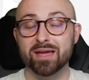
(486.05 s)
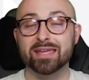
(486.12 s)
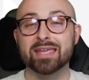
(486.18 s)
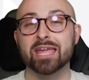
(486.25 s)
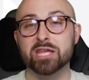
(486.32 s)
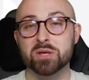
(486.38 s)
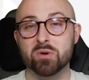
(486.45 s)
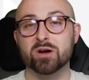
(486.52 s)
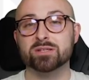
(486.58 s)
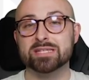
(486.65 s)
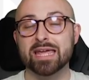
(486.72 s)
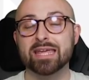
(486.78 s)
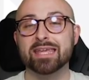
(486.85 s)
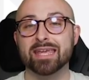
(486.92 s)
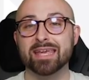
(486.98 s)
But again, you are
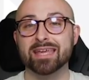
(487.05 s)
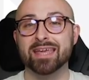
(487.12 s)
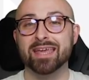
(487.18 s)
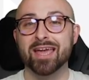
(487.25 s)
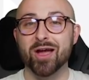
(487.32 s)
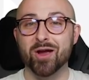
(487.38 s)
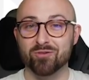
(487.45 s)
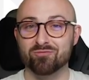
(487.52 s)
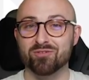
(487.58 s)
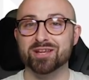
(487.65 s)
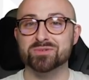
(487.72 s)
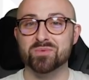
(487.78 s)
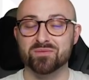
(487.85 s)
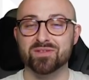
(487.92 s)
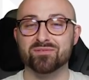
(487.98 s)
taking a
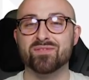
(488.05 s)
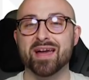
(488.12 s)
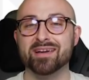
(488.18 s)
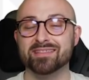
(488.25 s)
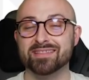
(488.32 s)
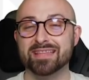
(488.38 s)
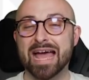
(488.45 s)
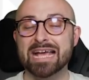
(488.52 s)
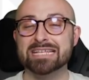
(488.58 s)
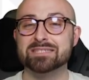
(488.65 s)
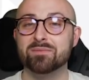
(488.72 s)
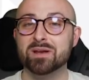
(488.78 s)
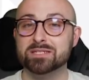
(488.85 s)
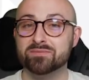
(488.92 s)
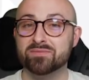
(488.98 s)
risk with the fact that the
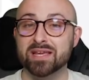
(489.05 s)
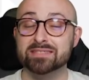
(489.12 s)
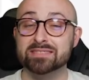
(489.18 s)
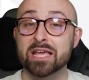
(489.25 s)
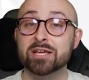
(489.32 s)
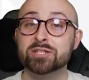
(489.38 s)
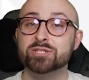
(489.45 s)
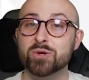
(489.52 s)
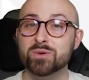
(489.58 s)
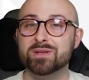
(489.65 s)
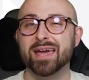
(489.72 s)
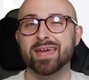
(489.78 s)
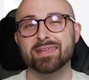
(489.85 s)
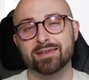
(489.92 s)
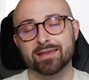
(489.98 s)
Aston Villa defence to
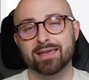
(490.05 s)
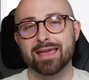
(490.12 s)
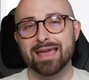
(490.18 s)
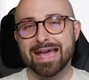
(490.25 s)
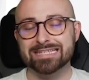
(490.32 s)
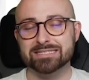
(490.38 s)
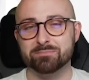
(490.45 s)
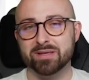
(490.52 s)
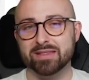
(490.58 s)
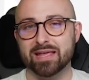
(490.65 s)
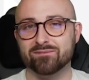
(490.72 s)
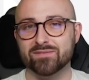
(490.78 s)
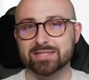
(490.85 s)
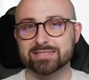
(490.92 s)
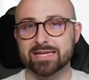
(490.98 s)
date hasn't been
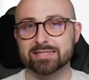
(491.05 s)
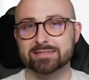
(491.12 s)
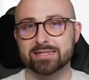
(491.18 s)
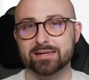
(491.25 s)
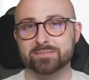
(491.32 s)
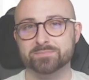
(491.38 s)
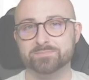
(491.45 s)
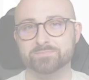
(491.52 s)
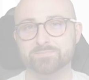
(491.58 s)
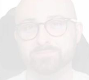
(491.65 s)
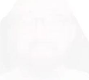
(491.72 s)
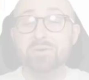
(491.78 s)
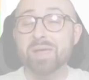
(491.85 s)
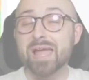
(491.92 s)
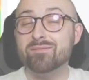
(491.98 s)
that fantastic.
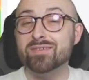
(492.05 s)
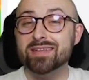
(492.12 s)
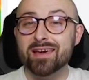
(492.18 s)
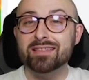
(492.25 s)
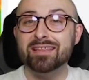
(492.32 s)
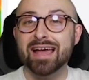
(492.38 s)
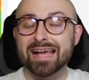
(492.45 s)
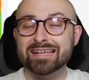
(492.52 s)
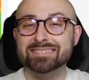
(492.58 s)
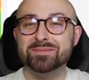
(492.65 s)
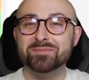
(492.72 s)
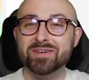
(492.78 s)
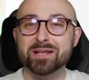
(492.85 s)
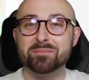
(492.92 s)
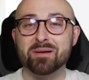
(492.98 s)
So we have another
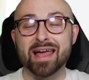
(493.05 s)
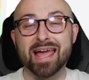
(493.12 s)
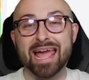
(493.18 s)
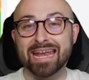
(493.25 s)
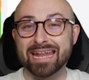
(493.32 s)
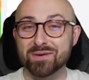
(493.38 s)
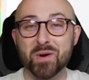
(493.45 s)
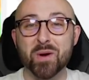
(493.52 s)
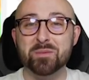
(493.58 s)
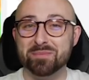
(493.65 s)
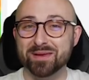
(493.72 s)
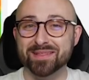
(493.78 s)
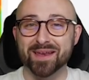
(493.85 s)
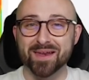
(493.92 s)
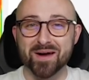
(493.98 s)
Aston Villa player, and it won't
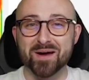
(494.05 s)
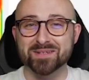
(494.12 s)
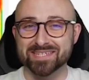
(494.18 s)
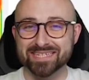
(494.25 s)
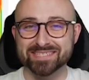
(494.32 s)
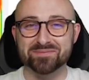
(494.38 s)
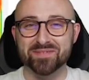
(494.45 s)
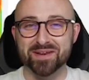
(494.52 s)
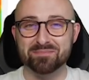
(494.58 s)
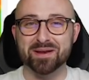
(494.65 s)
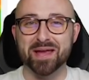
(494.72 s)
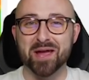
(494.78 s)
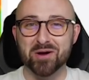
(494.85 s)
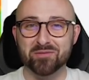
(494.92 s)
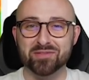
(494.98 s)
be the last Aston Villa
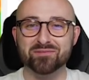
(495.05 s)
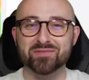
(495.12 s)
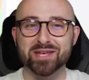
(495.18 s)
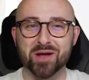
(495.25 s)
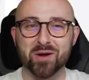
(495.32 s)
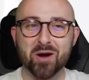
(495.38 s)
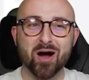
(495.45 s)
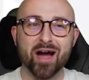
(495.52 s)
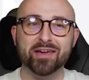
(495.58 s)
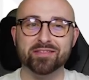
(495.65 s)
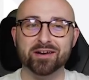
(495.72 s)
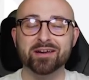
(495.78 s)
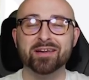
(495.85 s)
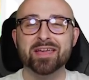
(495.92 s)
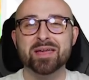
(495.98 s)
player of the video
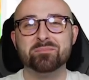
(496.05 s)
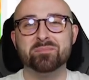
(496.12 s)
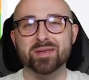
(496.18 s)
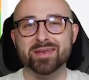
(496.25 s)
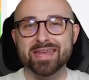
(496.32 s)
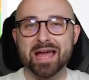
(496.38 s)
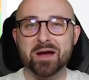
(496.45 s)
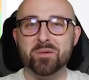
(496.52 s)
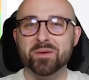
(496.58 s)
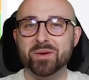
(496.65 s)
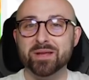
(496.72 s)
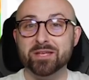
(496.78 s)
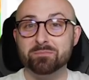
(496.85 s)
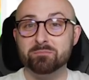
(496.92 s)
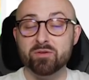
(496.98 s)
either. But now
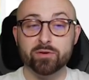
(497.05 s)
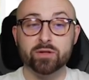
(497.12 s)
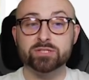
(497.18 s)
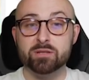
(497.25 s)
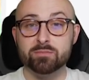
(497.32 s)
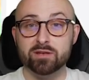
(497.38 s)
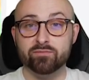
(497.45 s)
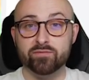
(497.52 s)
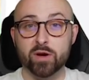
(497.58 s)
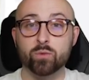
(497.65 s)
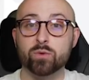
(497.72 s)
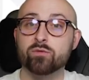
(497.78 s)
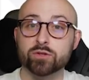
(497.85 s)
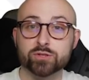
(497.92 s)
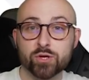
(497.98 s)
we're moving on to the
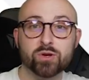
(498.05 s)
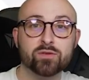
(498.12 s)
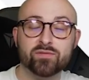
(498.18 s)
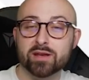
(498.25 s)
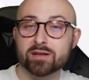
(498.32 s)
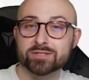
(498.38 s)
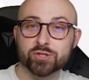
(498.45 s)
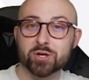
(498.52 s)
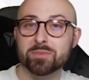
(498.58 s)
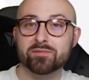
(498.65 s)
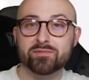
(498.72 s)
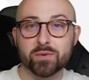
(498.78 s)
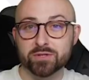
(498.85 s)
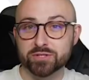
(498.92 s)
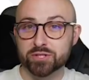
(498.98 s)
midfield. We've got two defenders, two
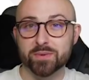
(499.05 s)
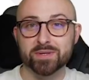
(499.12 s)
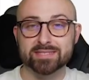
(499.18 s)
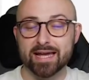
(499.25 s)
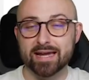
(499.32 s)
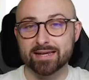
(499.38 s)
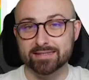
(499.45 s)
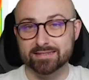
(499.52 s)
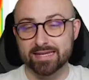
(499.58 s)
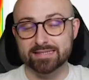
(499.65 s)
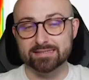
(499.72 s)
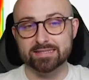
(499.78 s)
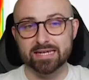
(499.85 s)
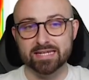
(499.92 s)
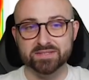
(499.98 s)
midfielders, two attackers
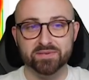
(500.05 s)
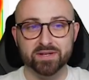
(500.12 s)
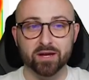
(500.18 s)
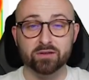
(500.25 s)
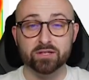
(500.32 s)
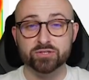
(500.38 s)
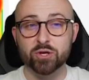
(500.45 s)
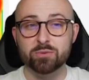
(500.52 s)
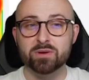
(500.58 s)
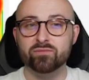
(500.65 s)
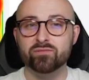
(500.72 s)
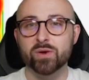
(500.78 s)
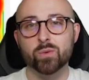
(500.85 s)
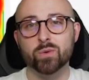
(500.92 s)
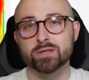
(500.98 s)
in today's video. The two
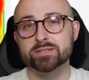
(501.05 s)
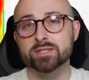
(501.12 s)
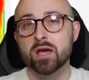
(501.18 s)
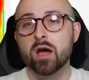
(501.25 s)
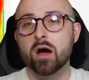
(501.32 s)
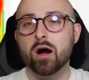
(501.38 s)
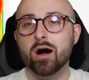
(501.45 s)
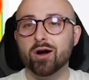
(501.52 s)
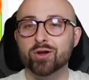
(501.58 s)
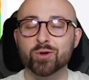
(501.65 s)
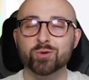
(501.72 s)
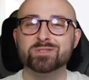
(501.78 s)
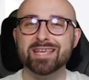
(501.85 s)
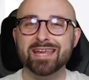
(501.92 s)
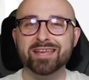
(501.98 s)
midfielders are
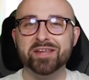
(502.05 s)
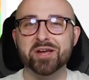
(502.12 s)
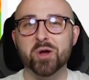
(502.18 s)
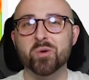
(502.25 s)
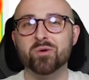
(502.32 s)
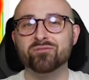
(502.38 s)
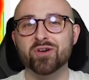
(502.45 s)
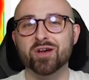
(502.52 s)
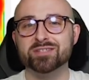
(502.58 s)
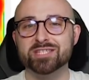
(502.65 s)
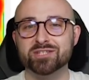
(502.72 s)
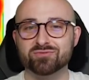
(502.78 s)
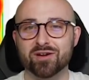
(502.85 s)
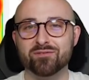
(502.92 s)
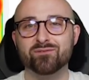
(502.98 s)
Coutinho
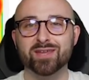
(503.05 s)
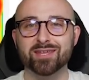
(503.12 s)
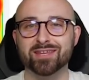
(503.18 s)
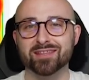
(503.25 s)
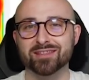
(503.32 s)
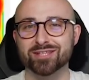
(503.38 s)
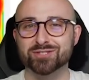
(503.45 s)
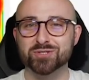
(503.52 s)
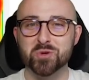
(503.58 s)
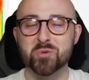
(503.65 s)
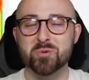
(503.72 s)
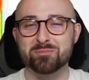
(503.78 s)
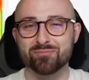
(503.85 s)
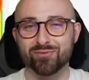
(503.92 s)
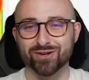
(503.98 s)
versus Raphinha, the
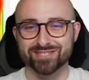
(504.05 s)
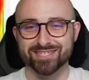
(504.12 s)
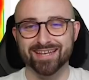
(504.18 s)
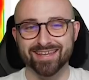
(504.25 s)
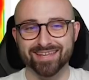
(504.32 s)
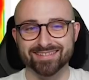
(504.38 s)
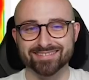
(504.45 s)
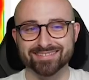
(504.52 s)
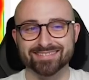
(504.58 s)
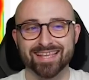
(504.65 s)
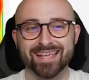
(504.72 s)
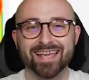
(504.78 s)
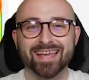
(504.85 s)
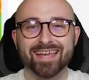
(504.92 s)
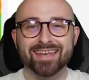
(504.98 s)
two Brazilians.
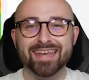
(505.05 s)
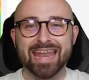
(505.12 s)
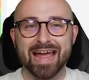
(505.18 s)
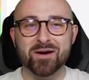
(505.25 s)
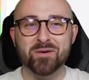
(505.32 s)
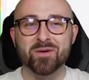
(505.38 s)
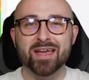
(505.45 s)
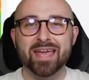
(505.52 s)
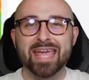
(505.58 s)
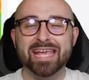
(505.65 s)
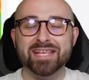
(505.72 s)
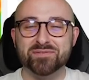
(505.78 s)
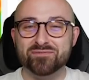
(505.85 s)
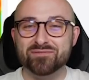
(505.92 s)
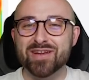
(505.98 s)
Now,
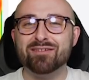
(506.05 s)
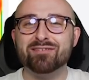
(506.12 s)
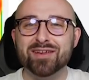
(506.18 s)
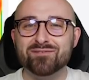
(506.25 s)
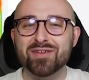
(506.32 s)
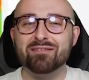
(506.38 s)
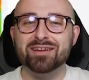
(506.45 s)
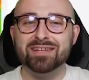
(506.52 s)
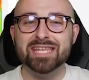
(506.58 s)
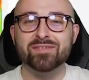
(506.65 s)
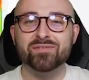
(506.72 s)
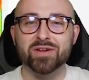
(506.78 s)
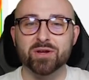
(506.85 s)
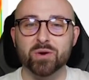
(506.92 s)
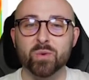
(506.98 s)
it's very, very
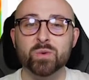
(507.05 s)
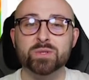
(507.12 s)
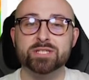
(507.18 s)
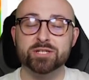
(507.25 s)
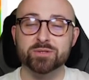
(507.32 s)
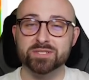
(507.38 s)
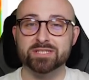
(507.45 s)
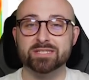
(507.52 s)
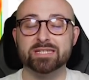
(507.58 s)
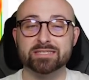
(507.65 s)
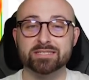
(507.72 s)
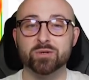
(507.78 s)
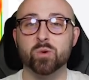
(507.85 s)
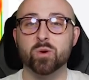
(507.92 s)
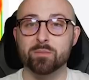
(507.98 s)
difficult to do a
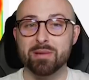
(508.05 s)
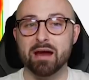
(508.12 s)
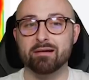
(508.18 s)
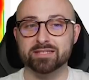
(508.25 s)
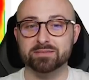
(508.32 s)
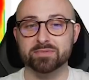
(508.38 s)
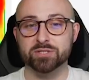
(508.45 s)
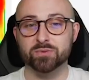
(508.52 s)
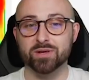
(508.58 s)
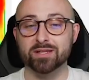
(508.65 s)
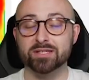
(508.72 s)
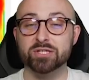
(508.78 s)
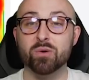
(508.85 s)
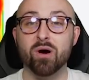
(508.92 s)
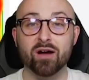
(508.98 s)
statistical comparison between
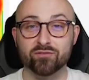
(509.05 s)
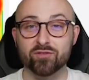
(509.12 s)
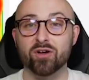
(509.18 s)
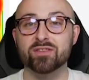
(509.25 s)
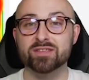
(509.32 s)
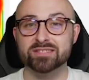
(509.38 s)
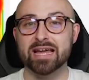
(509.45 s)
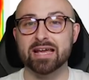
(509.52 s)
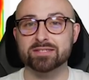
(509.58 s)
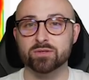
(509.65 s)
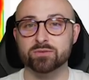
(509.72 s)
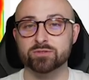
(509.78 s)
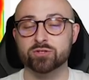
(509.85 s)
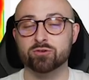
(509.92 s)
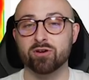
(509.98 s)
the two. I've got the stats
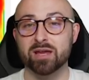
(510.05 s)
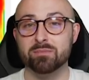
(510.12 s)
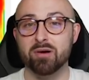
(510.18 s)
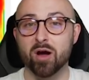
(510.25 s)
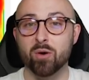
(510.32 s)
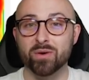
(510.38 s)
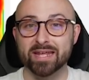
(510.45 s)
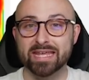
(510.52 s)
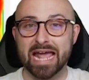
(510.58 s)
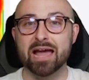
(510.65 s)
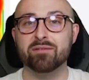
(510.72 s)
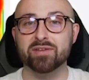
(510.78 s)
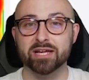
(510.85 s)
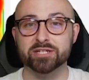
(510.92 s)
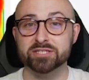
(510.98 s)
on the screen, but I want to
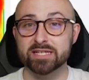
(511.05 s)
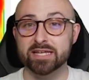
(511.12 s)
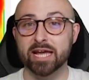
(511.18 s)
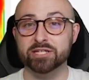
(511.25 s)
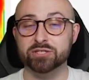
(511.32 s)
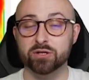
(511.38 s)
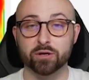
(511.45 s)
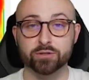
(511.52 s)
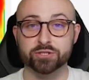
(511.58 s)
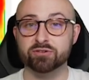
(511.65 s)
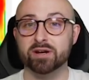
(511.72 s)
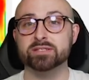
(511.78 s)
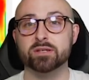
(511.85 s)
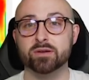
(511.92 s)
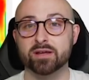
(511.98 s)
caveat just in case you go
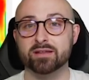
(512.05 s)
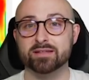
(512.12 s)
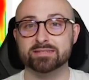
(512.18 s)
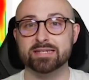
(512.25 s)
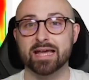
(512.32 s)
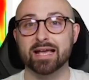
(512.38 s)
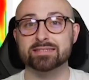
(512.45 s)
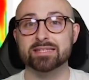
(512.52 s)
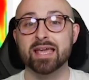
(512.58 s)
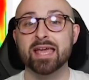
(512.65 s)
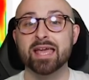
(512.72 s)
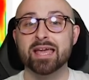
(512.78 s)
straight to looking at the stats.